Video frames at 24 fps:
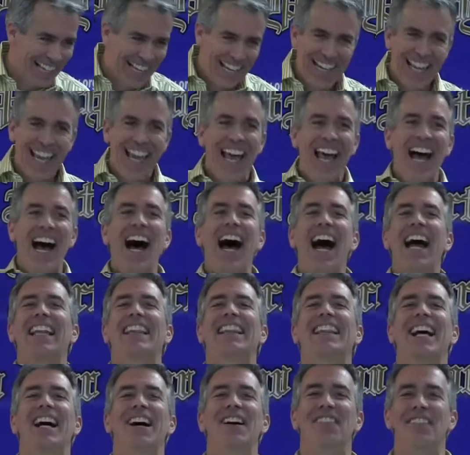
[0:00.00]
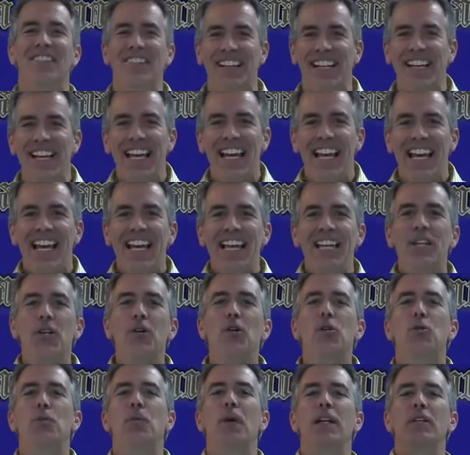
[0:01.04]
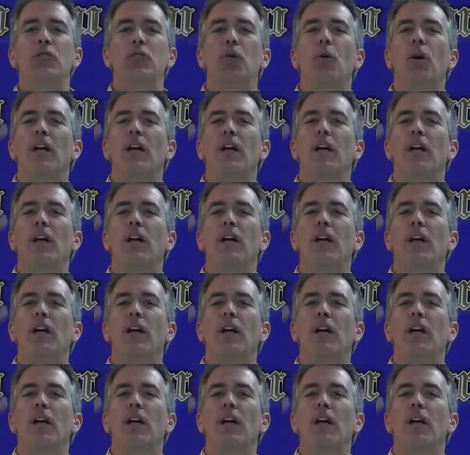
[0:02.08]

If you spend